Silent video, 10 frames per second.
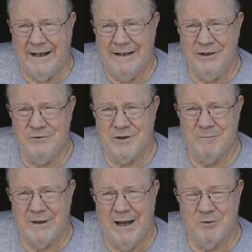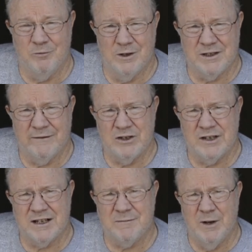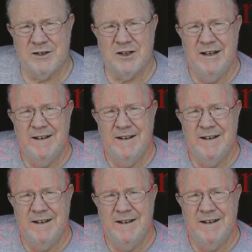I do sometimes once every 6 months,